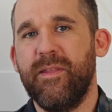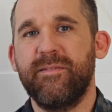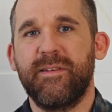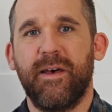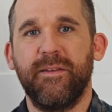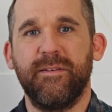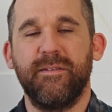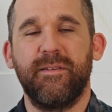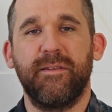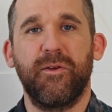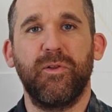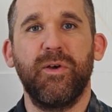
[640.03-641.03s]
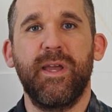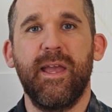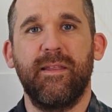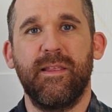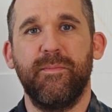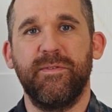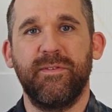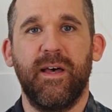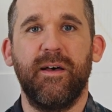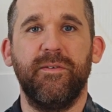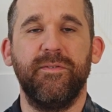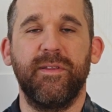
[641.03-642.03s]
And this tells us that they're looking at
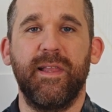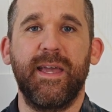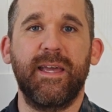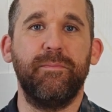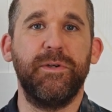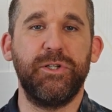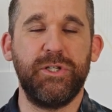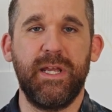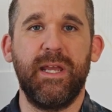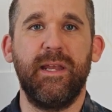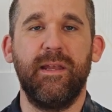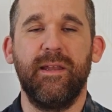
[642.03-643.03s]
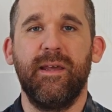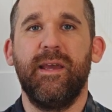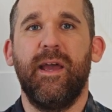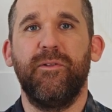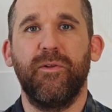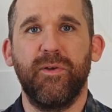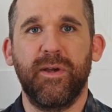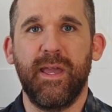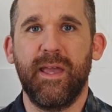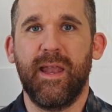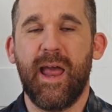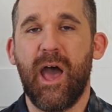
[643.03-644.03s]
themselves like a machine, and they're
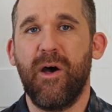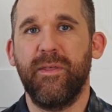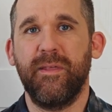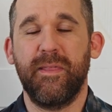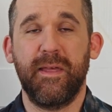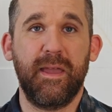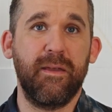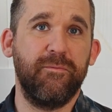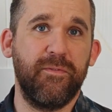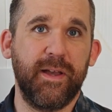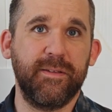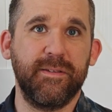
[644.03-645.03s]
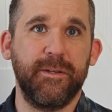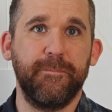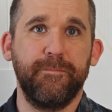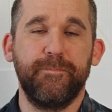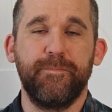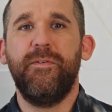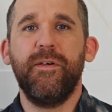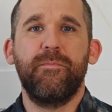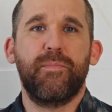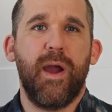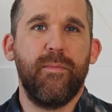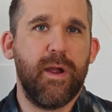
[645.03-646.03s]
looking at how that they can fix it. The
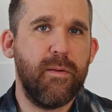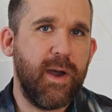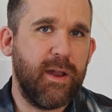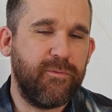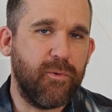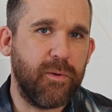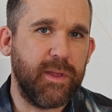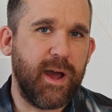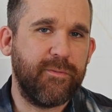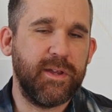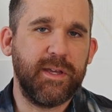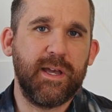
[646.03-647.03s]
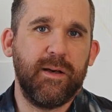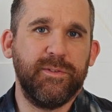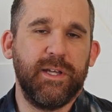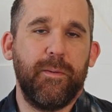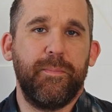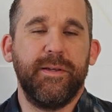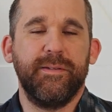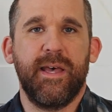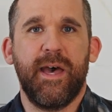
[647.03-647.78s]
fifth primary metaphor that often comes up